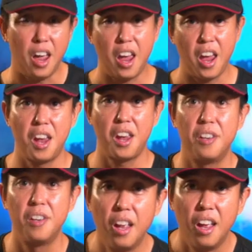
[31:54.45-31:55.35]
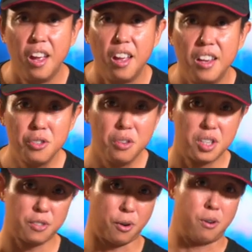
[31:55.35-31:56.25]
And it's not
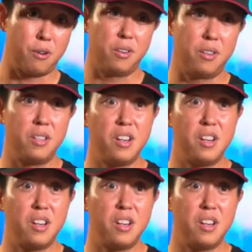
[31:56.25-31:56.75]
just for